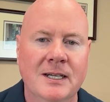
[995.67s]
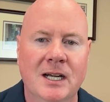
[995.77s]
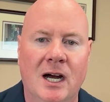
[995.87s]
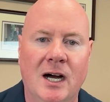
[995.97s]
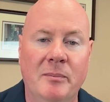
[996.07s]

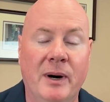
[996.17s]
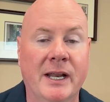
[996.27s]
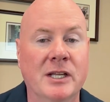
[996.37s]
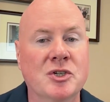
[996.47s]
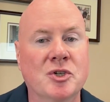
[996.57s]
But
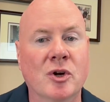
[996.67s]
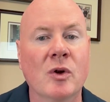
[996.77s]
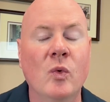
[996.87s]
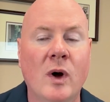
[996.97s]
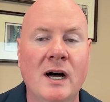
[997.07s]
it sure
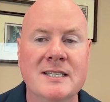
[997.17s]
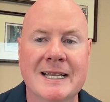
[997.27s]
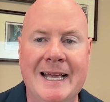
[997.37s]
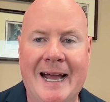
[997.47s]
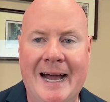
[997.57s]
was
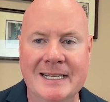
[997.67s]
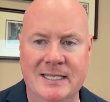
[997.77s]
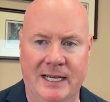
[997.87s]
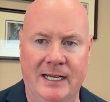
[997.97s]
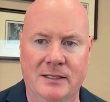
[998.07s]
an
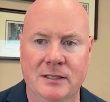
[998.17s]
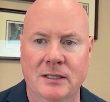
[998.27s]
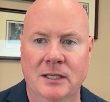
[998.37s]
asset